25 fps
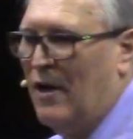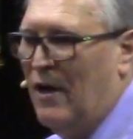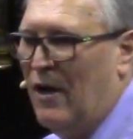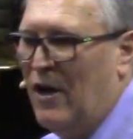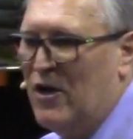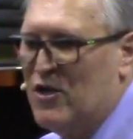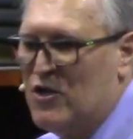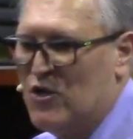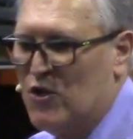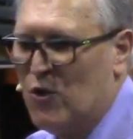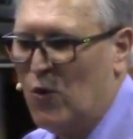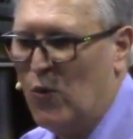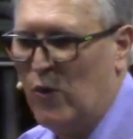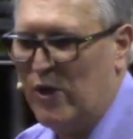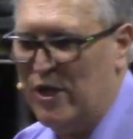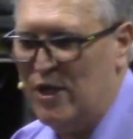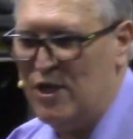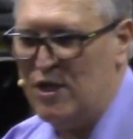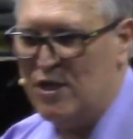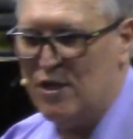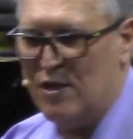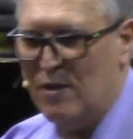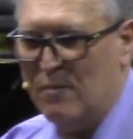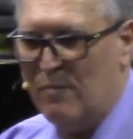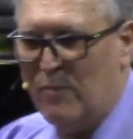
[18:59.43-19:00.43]
I saw
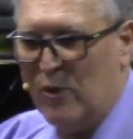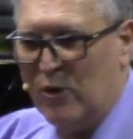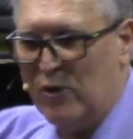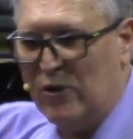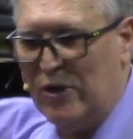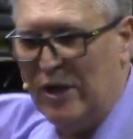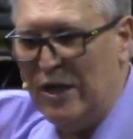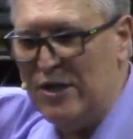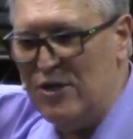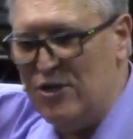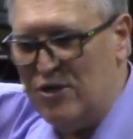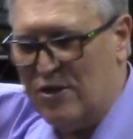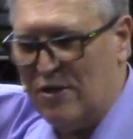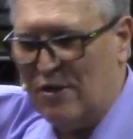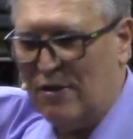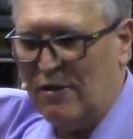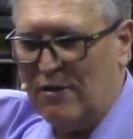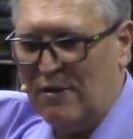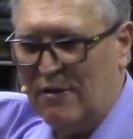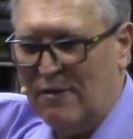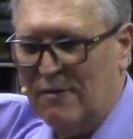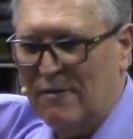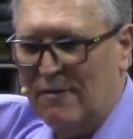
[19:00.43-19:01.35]
his potential.